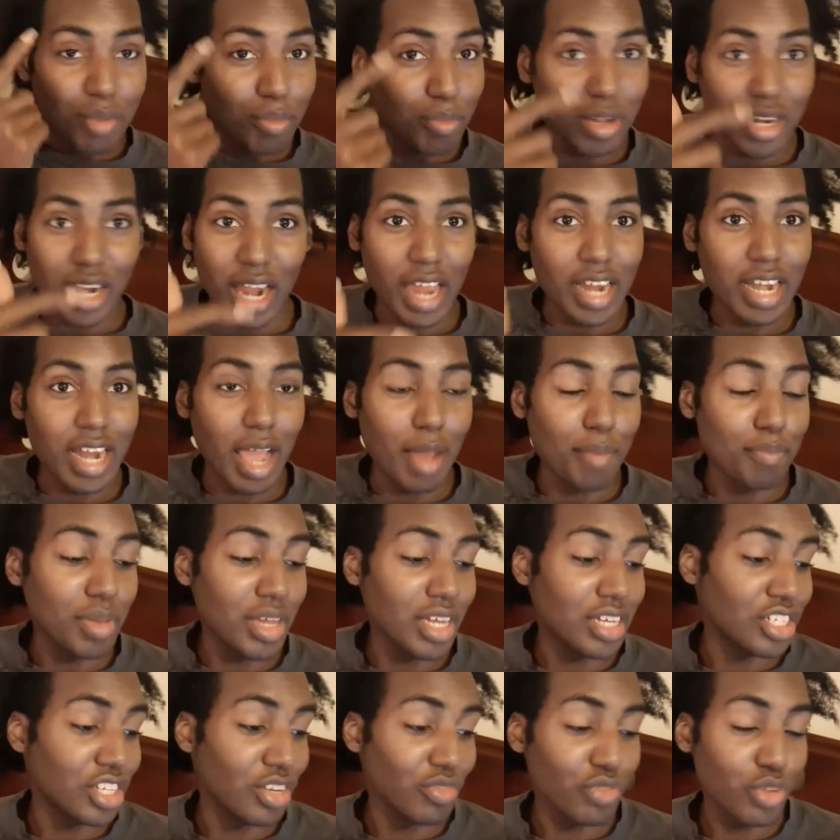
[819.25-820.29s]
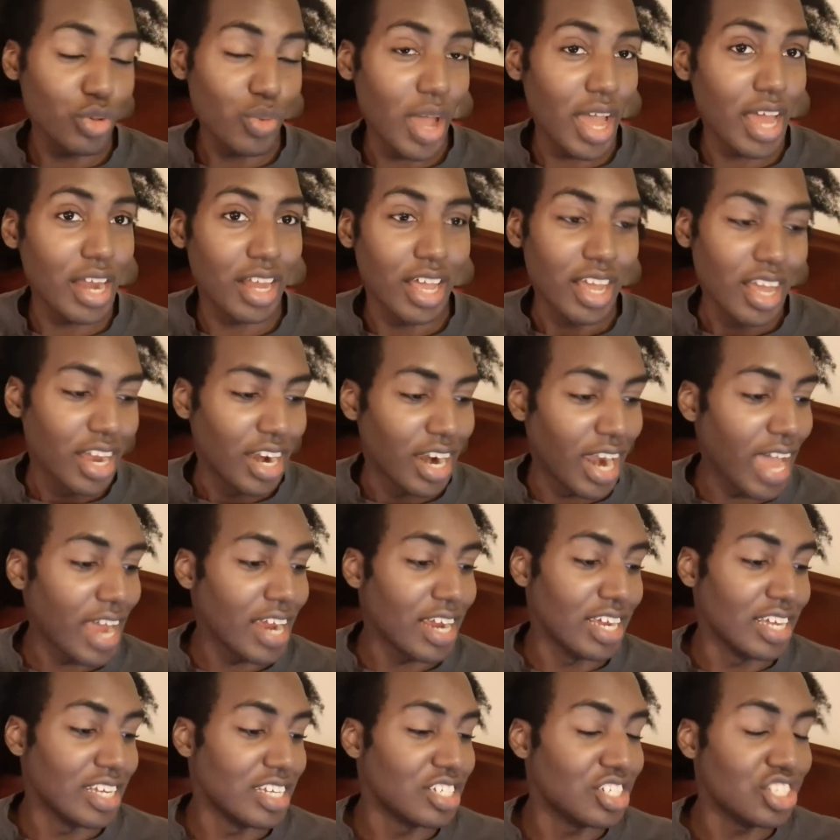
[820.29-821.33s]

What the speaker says: Be like, now, bitch, if you had, like,